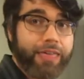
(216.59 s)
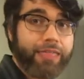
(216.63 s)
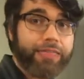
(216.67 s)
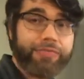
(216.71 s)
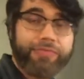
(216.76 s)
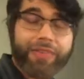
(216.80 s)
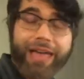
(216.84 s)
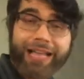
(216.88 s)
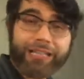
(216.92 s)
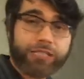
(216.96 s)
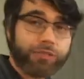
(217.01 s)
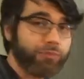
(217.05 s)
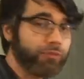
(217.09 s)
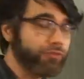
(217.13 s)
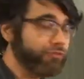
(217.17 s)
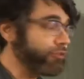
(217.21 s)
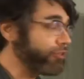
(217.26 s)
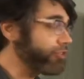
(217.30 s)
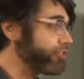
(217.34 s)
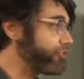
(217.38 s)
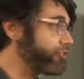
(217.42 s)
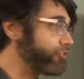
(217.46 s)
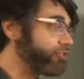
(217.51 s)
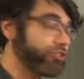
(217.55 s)
That's before
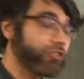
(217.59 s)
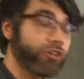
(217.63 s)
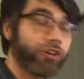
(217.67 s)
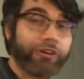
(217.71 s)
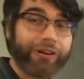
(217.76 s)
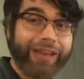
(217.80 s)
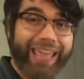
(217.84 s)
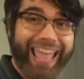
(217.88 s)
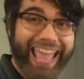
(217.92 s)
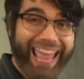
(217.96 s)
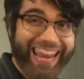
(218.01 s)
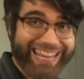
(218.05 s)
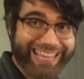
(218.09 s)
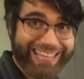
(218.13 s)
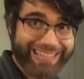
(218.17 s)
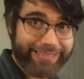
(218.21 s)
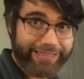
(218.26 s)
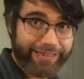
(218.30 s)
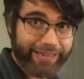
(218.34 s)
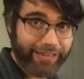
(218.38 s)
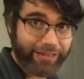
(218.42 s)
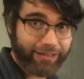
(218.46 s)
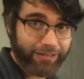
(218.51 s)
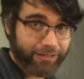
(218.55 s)
you start
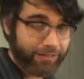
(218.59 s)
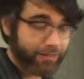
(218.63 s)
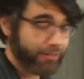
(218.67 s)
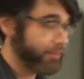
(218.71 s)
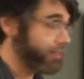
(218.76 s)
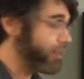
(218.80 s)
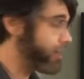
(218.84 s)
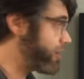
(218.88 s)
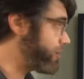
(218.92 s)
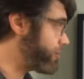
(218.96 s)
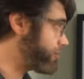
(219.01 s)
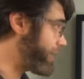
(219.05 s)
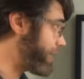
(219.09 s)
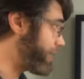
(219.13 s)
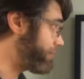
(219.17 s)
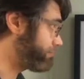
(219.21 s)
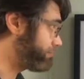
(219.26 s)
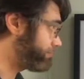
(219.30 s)
anything. Okay,